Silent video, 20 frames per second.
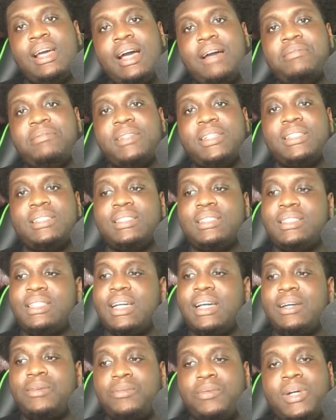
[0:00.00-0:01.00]
I think
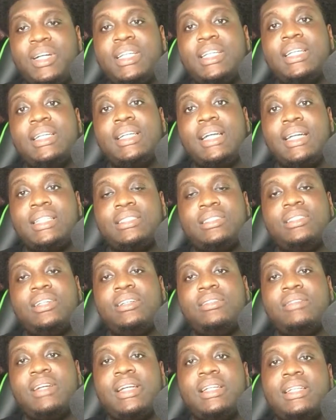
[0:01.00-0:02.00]
that what he has
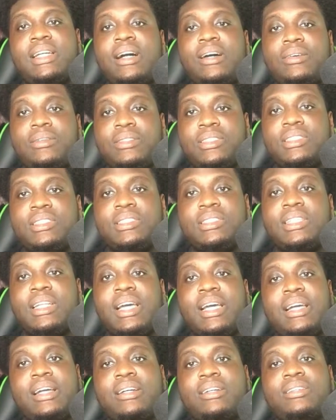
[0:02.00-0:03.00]
done right now is just
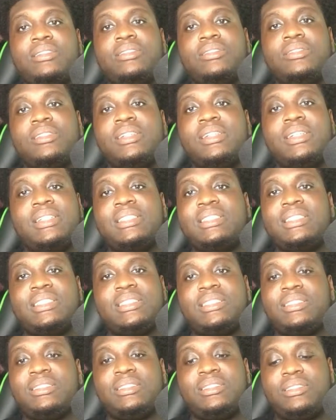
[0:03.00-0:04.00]
like he's
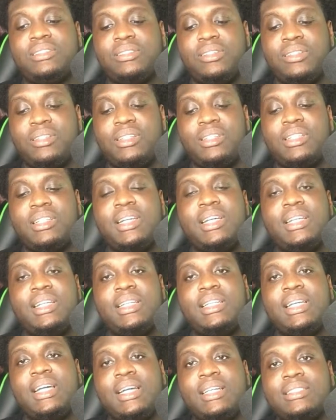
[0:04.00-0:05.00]
just shown
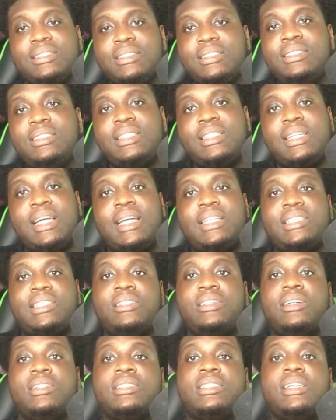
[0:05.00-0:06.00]
clearly that he actually
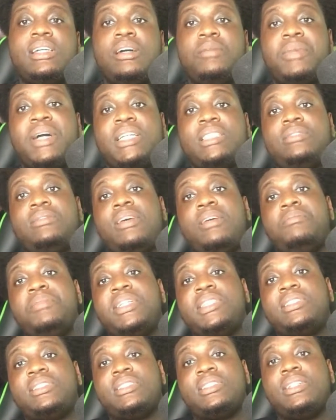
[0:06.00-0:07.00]
does care about his fan
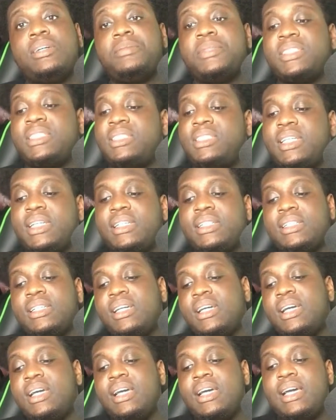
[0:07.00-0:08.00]
base to some extent,
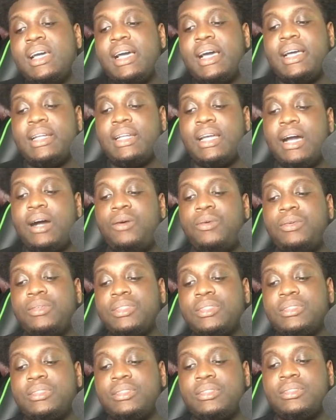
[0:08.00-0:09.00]
and how
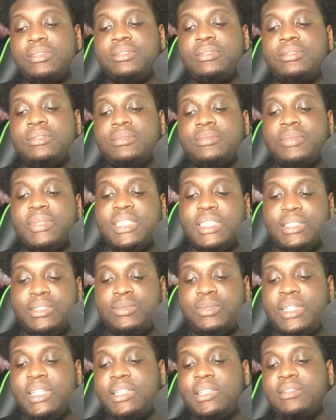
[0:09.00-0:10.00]
also with the
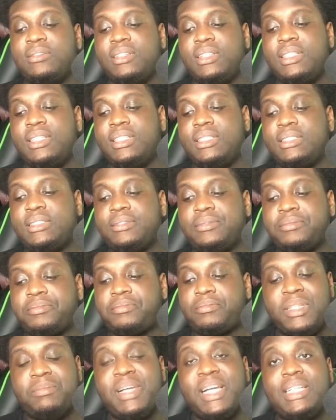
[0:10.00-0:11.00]
tweet he released,
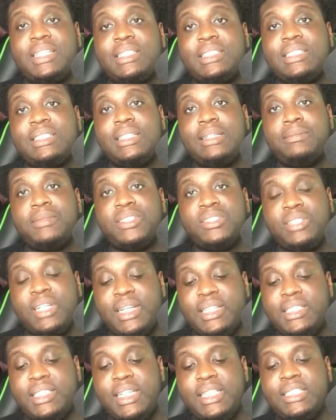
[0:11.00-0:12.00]
he begged his team to
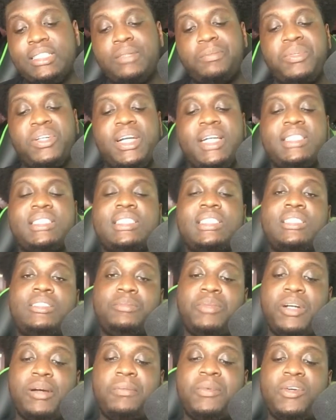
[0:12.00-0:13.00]
try to change the prices,
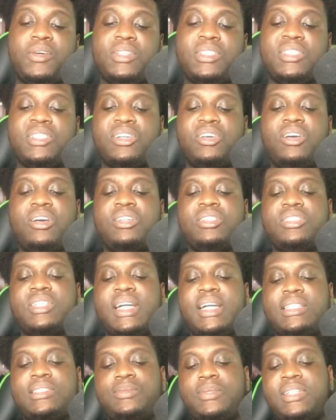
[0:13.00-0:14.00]
but because of the
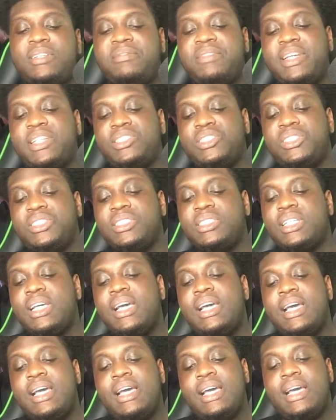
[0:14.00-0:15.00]
contracts with the venues,